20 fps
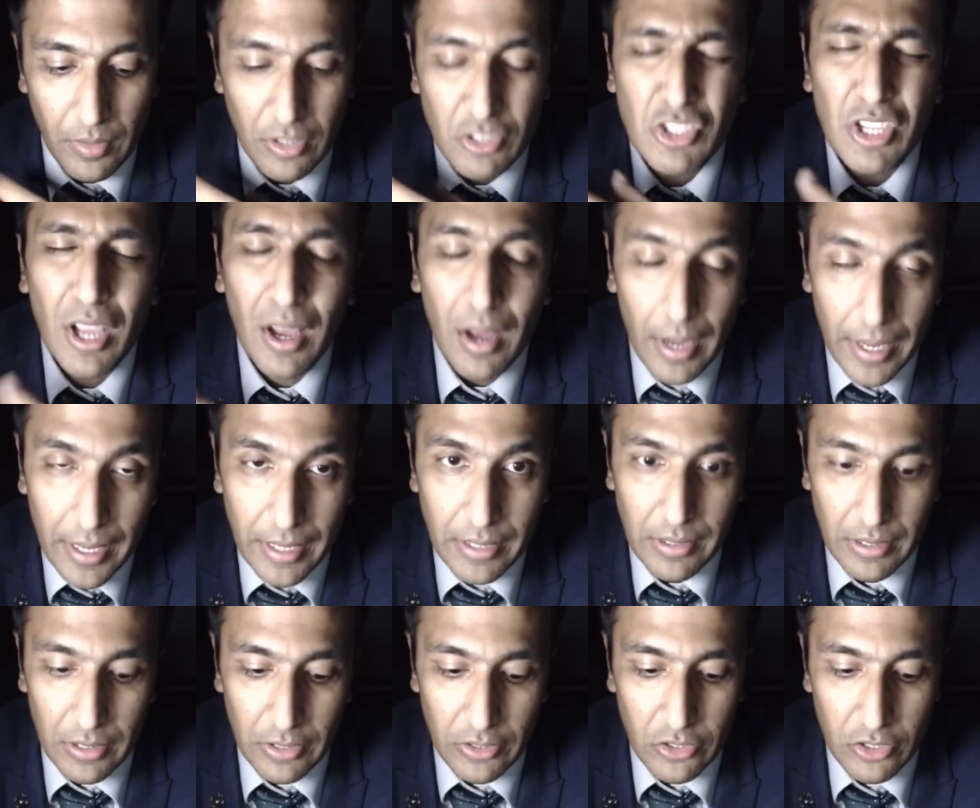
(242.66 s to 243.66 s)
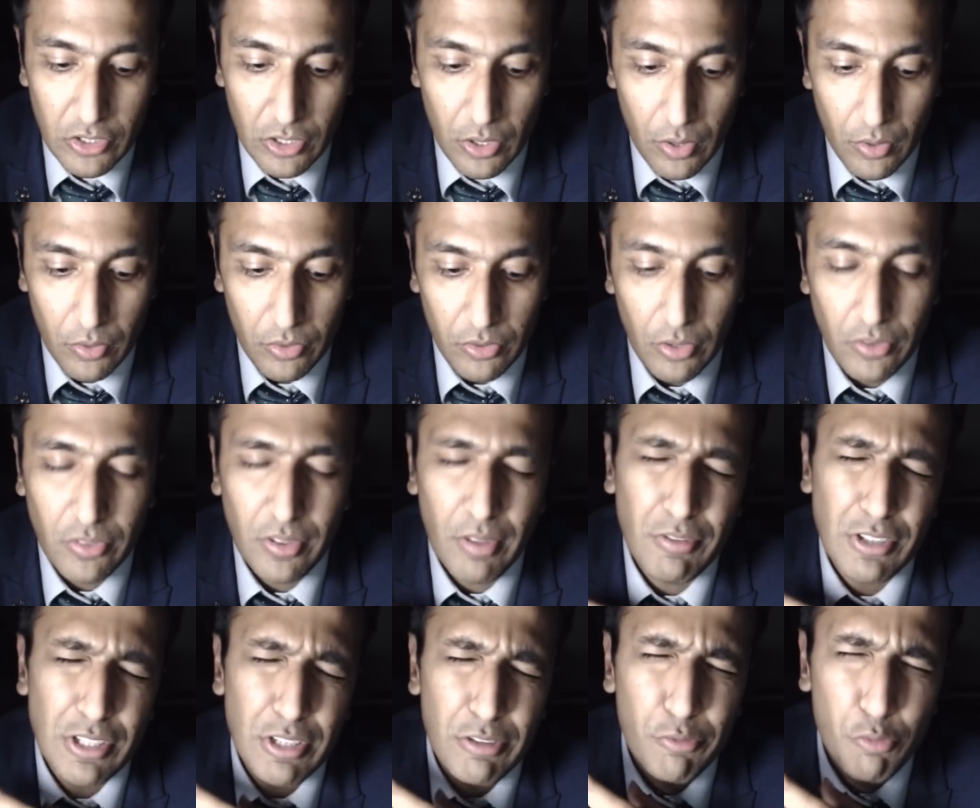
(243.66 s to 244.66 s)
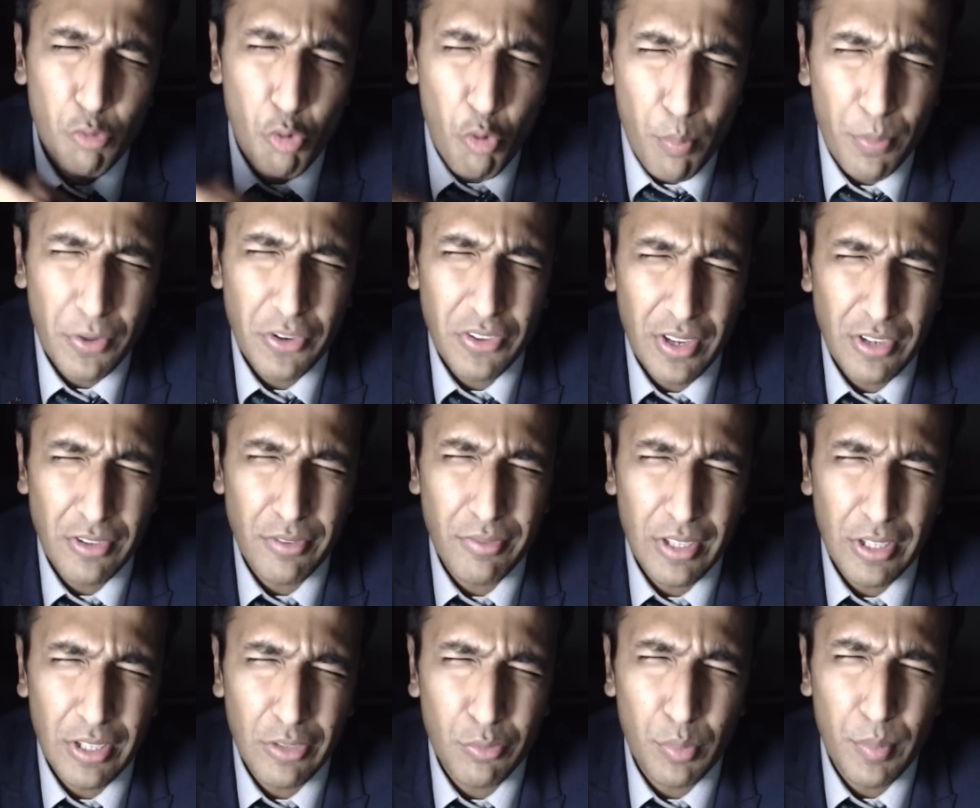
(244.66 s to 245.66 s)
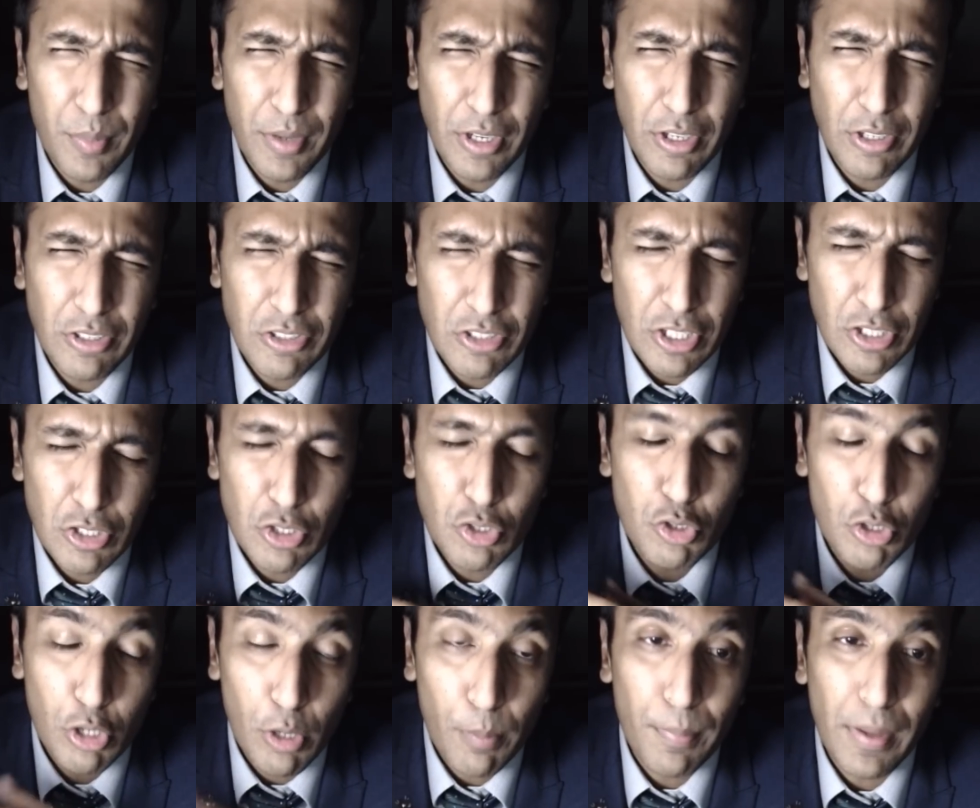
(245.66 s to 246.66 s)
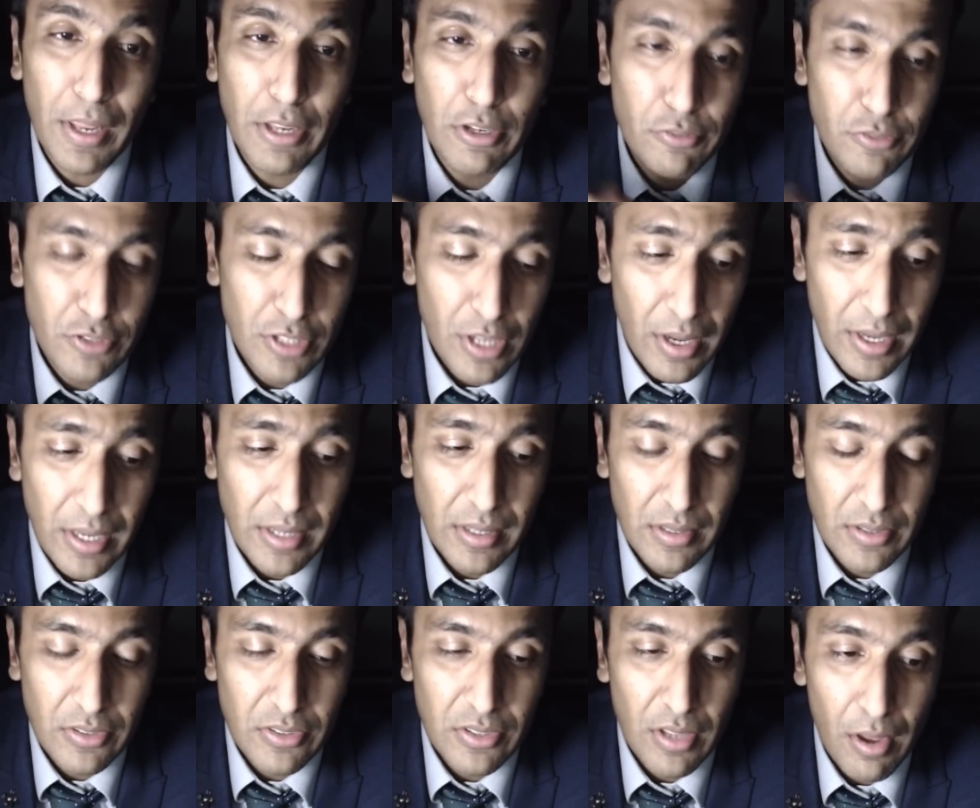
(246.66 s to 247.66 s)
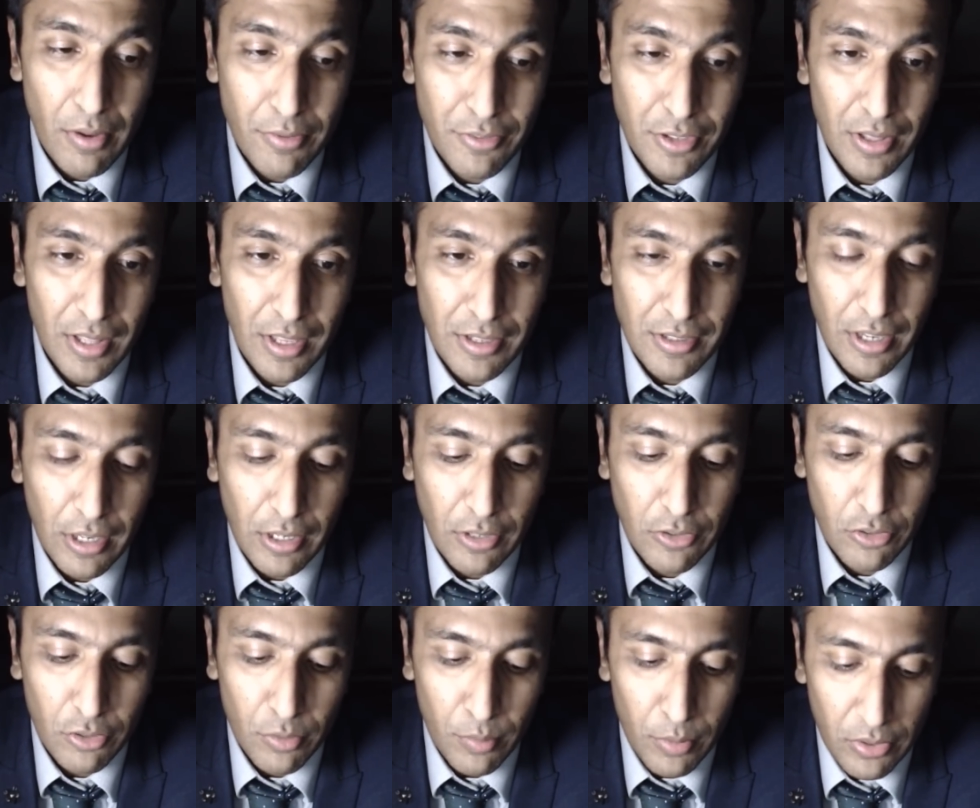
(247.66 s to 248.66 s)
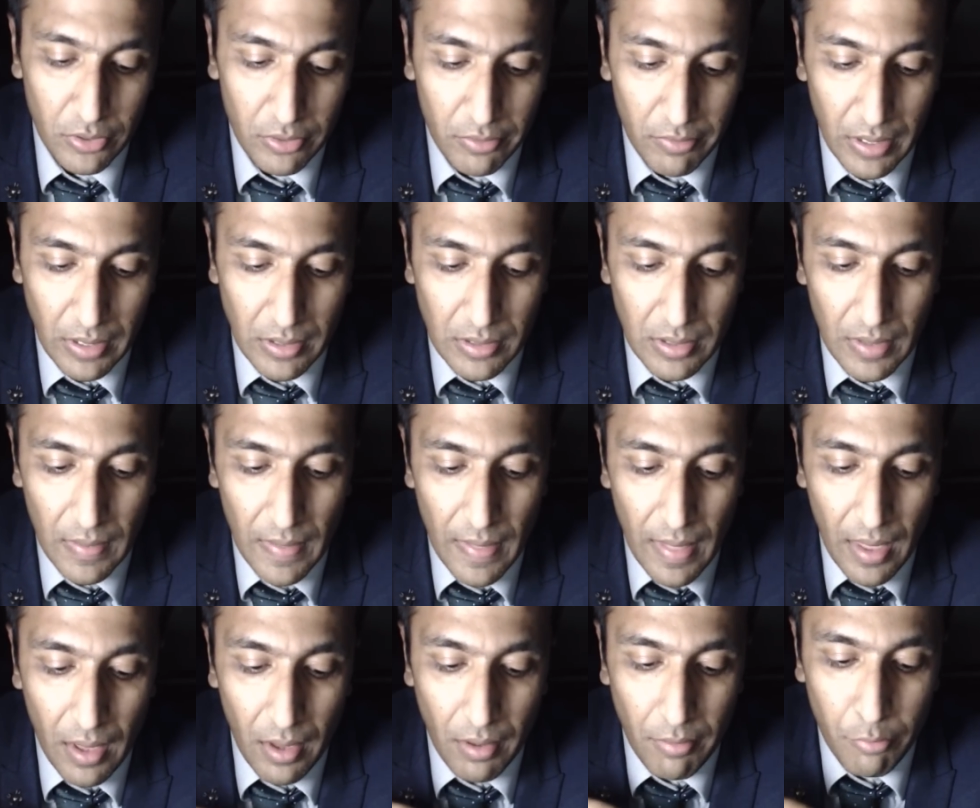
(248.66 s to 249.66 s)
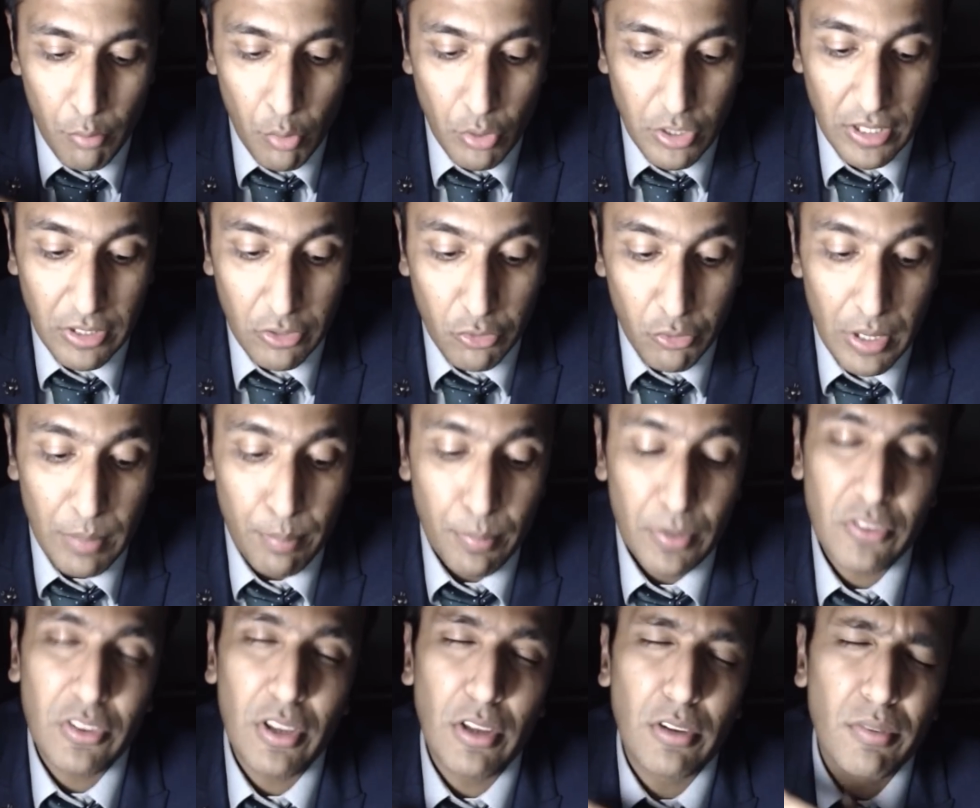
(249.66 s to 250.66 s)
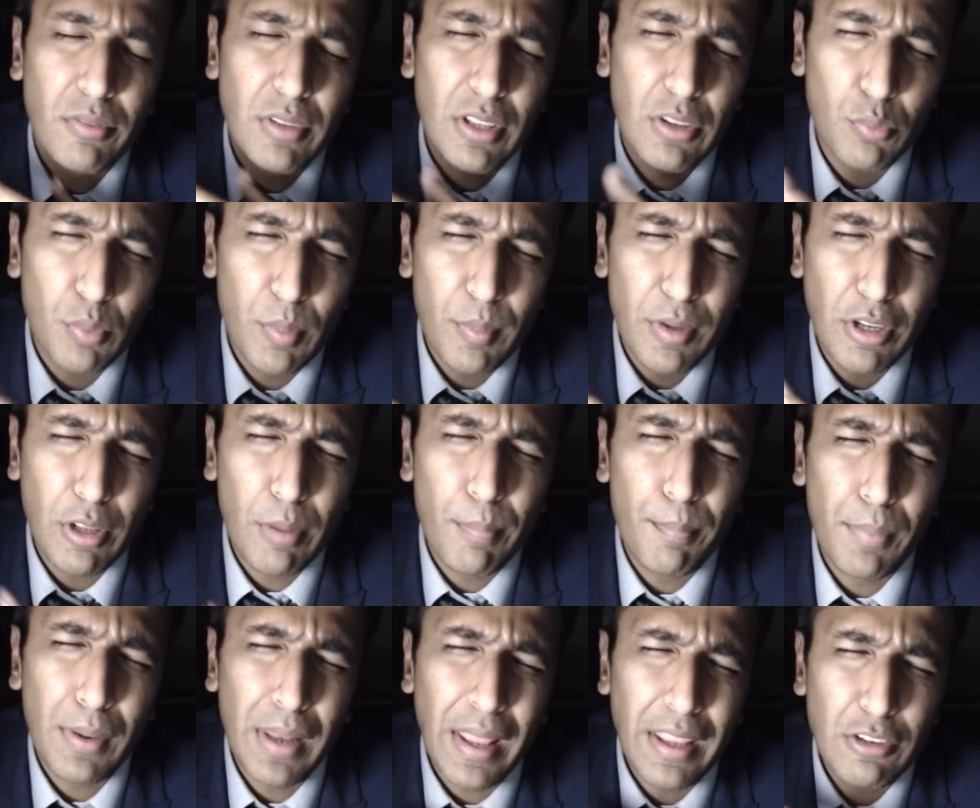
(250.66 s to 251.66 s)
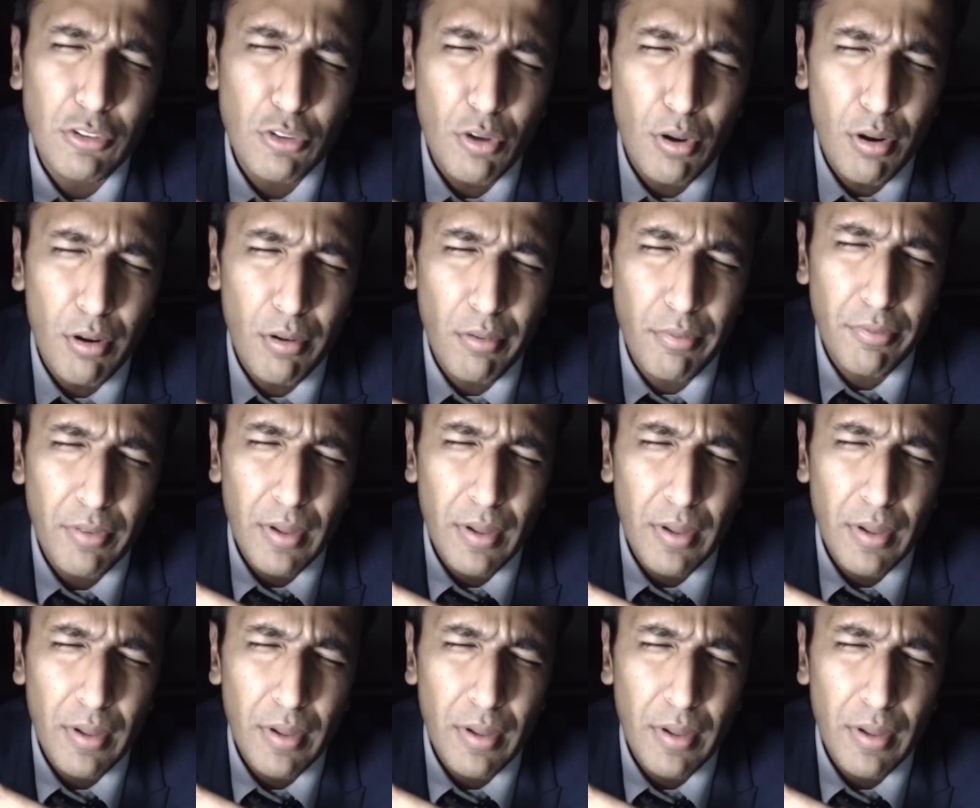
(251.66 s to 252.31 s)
tiredness, you know, so 74% of these women continued to complain of tiredness after their Takotsubos event. 43% of these women complained of